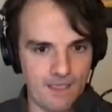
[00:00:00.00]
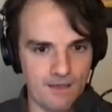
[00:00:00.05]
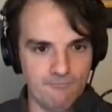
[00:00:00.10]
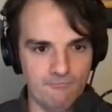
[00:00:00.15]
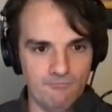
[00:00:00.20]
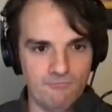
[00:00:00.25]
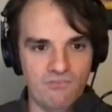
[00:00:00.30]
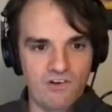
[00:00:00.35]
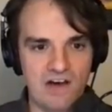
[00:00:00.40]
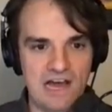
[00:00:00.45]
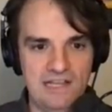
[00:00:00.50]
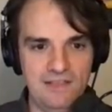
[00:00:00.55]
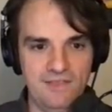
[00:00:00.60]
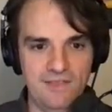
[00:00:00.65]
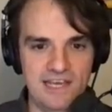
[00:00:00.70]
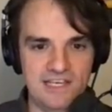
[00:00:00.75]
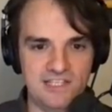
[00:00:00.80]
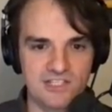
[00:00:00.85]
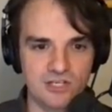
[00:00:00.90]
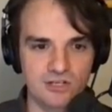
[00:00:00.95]

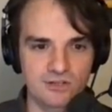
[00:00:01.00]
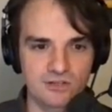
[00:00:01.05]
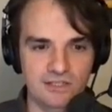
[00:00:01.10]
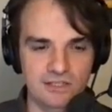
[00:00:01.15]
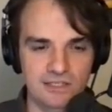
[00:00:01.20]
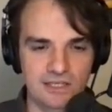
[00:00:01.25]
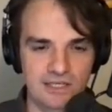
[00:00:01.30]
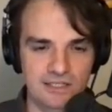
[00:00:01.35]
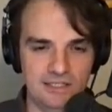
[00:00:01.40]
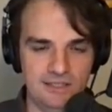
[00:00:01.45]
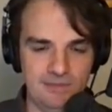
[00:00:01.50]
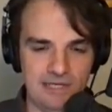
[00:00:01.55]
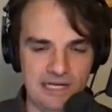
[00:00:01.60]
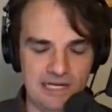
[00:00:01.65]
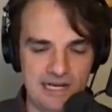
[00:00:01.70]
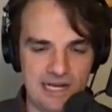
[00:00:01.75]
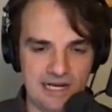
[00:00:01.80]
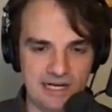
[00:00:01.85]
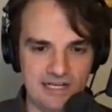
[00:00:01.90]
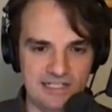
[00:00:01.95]
Validation, uh,
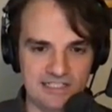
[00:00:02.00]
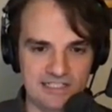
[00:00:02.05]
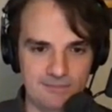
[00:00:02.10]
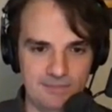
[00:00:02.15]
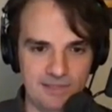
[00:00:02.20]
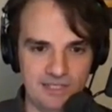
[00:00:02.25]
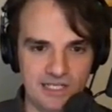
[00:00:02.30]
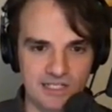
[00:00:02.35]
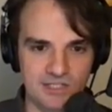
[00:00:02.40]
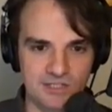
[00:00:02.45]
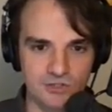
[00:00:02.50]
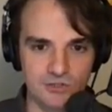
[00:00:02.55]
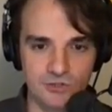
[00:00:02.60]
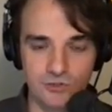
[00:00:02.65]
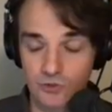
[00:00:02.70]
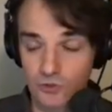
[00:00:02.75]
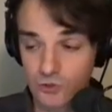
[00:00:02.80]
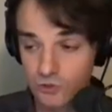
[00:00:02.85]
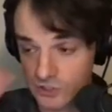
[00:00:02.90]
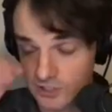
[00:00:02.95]
typically in a Grails application,
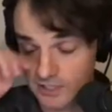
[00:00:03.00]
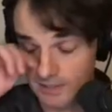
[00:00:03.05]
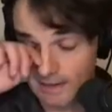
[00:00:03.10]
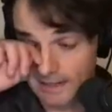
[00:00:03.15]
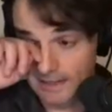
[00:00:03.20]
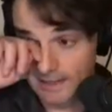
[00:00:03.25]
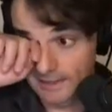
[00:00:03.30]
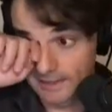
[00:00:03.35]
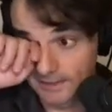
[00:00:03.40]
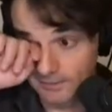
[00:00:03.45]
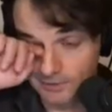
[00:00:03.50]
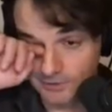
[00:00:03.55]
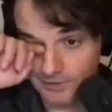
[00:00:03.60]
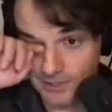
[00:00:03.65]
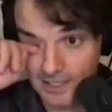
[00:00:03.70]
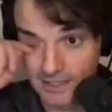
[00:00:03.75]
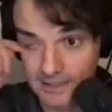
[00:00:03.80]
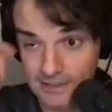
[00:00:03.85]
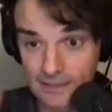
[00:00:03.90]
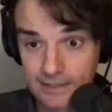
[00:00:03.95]
you use the validatable
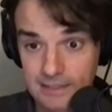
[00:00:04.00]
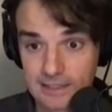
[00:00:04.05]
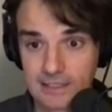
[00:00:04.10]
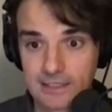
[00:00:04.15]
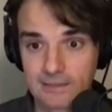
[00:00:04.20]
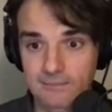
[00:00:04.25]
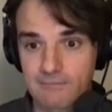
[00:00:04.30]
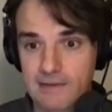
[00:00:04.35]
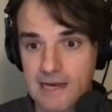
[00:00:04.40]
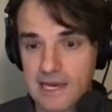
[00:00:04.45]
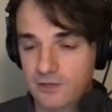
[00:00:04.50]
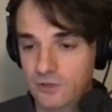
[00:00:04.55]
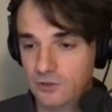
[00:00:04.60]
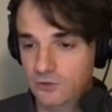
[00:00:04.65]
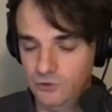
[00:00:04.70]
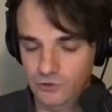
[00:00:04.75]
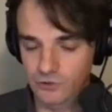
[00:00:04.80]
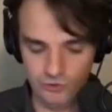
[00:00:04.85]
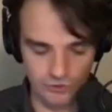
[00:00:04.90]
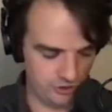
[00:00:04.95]
trait. In
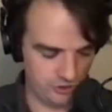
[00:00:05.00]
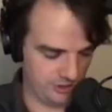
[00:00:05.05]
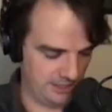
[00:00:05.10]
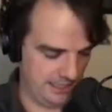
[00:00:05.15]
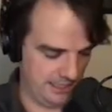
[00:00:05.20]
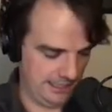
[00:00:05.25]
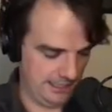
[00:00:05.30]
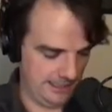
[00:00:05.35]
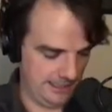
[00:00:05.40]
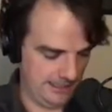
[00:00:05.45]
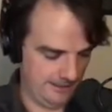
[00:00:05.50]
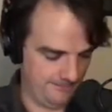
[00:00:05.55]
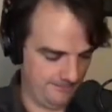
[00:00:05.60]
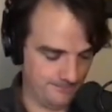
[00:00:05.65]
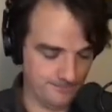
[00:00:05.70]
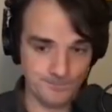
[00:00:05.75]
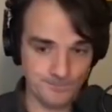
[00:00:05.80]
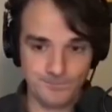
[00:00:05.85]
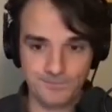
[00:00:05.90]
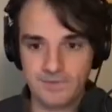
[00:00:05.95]
Micronaut, you use the,
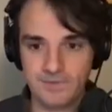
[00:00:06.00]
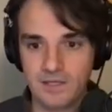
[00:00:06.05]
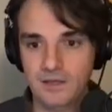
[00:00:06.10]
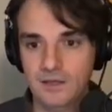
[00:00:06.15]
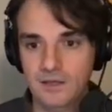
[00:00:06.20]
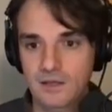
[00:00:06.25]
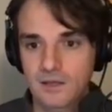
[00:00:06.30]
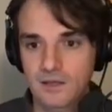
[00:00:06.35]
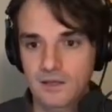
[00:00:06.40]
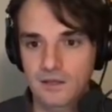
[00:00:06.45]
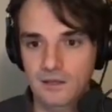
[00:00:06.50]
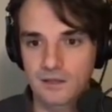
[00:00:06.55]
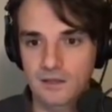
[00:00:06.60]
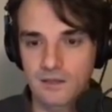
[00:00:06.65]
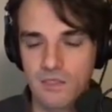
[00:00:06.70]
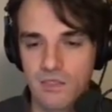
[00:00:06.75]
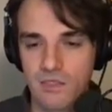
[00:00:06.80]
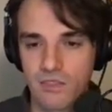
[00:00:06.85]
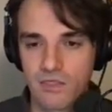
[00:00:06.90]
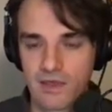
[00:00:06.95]
um,
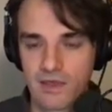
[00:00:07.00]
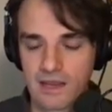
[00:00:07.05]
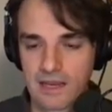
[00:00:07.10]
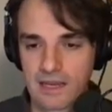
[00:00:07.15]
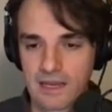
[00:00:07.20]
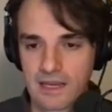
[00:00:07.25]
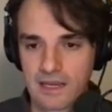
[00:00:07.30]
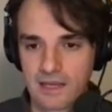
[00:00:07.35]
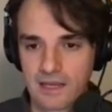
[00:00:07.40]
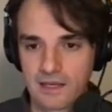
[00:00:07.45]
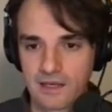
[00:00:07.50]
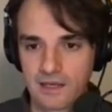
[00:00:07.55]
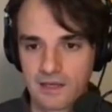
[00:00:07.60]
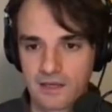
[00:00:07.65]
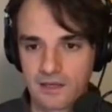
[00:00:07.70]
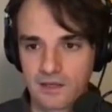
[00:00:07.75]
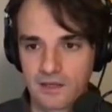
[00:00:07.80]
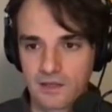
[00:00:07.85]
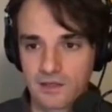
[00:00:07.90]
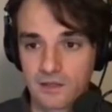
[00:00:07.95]

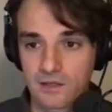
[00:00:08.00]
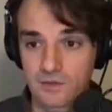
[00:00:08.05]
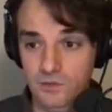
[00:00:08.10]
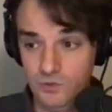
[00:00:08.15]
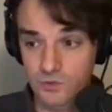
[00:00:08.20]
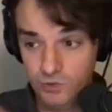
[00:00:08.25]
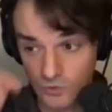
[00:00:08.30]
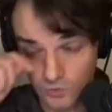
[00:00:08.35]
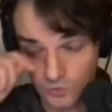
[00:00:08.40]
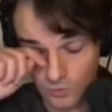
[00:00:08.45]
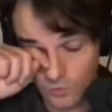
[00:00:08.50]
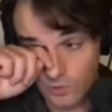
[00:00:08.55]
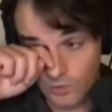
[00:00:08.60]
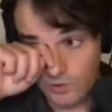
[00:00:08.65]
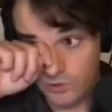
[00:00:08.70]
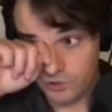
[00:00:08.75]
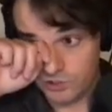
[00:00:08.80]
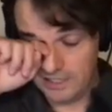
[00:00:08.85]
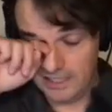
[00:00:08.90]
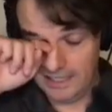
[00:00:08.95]
the you we
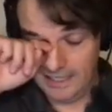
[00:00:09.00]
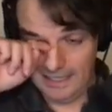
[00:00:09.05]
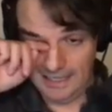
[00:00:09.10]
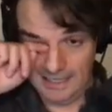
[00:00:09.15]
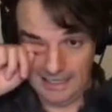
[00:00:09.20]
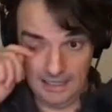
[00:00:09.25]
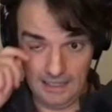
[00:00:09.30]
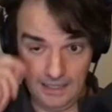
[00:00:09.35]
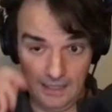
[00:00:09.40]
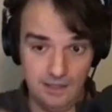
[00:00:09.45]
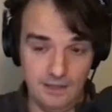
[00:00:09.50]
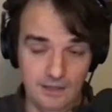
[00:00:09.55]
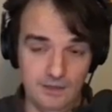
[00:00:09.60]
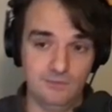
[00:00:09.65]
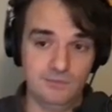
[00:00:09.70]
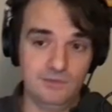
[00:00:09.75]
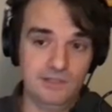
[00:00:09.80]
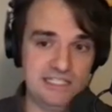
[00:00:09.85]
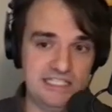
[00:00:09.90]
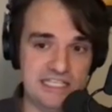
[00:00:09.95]
use the,
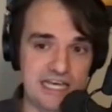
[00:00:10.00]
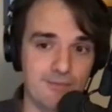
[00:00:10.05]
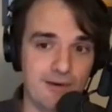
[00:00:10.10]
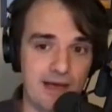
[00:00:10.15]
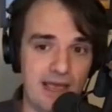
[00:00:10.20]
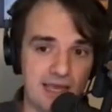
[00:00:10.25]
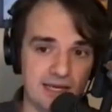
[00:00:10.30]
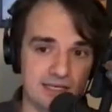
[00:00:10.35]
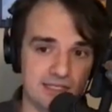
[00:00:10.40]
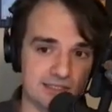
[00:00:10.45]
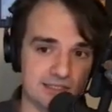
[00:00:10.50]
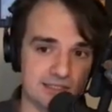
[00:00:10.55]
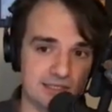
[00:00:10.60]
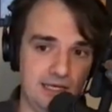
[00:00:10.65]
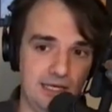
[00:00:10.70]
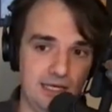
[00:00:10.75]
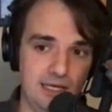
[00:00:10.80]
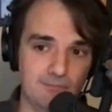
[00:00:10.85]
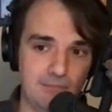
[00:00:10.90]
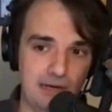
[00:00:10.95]
the JavaX
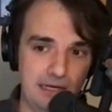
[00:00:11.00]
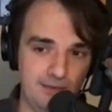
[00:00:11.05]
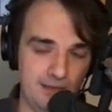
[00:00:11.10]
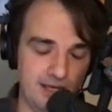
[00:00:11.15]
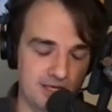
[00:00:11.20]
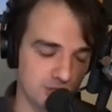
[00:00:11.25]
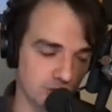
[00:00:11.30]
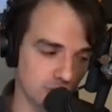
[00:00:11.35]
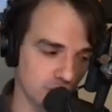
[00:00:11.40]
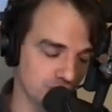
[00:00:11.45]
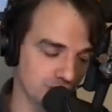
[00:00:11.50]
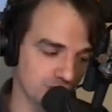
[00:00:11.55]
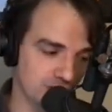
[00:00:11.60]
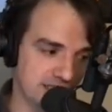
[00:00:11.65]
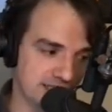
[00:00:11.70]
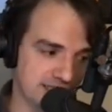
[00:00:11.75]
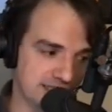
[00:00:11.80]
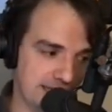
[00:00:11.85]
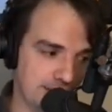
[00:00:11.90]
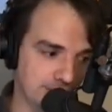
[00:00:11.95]
uh, validation
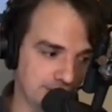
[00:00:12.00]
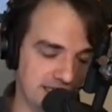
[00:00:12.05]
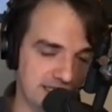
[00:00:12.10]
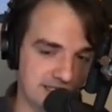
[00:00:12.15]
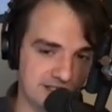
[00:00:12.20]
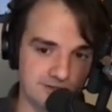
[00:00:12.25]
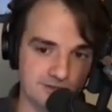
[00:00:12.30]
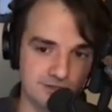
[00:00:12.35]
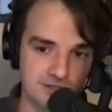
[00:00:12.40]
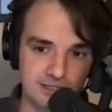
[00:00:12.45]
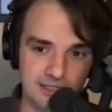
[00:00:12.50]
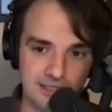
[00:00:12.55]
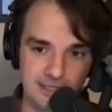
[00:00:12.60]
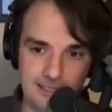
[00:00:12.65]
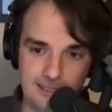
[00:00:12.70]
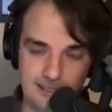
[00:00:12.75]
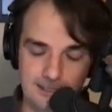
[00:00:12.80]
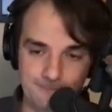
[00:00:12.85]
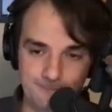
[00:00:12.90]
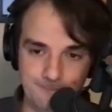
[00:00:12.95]
constraints annotations.
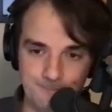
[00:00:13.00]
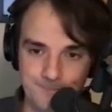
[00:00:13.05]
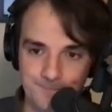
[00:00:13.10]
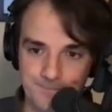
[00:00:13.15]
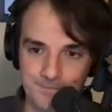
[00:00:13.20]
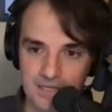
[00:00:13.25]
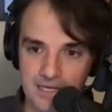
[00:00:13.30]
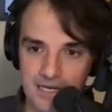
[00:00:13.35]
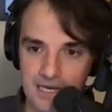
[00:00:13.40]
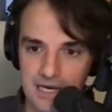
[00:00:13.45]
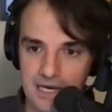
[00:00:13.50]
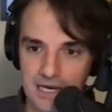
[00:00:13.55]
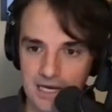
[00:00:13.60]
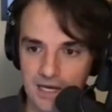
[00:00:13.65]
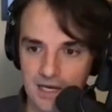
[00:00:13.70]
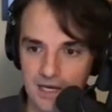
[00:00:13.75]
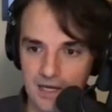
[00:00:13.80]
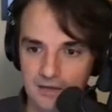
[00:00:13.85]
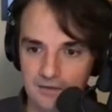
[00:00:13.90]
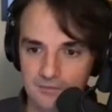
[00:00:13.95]
Um,
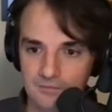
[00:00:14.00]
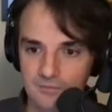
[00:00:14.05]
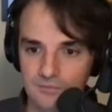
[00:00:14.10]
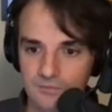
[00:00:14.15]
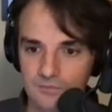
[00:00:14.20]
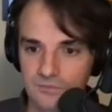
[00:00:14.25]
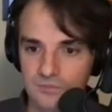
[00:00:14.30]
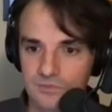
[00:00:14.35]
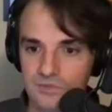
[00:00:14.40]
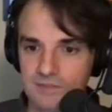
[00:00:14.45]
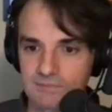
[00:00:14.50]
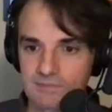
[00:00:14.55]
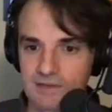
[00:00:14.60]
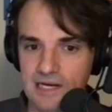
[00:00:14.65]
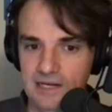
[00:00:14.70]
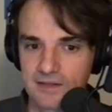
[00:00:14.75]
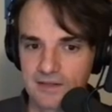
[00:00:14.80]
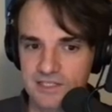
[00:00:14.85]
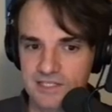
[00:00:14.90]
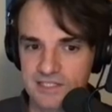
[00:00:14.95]
and
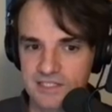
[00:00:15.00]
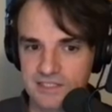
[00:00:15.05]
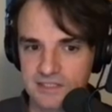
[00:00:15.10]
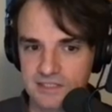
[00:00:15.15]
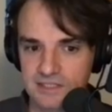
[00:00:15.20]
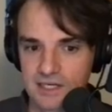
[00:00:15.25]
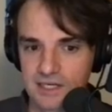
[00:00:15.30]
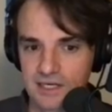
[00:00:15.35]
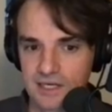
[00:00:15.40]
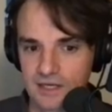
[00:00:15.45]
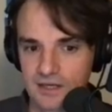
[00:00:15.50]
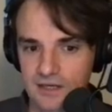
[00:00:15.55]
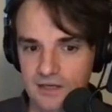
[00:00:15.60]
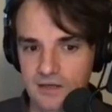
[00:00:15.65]
typically this is, uh,